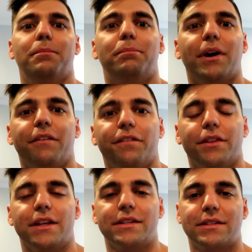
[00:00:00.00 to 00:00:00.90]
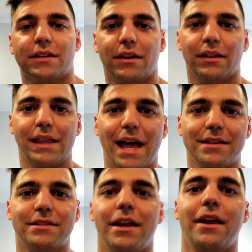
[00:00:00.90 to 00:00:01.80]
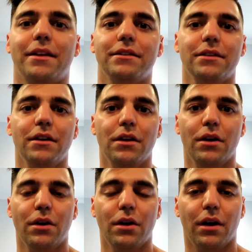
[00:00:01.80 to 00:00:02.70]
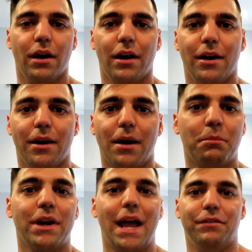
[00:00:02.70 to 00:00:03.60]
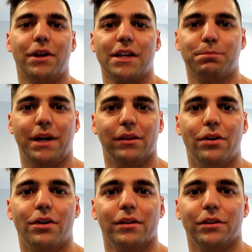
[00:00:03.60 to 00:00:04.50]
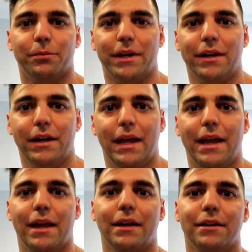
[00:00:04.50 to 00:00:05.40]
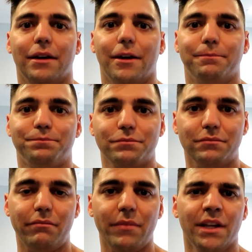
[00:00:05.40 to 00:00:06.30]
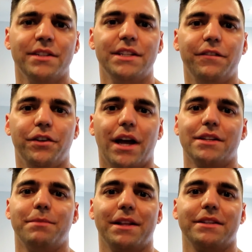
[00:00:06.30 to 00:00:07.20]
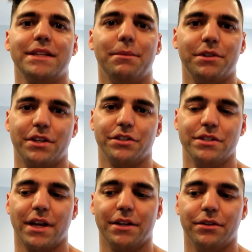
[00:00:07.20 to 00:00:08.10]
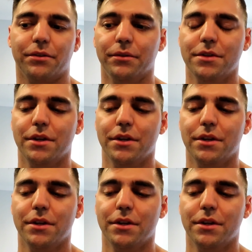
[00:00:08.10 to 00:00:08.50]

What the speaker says: But for this last hand, I'm going to have you guys play along a little bit and see if you guys make the same decisions I do.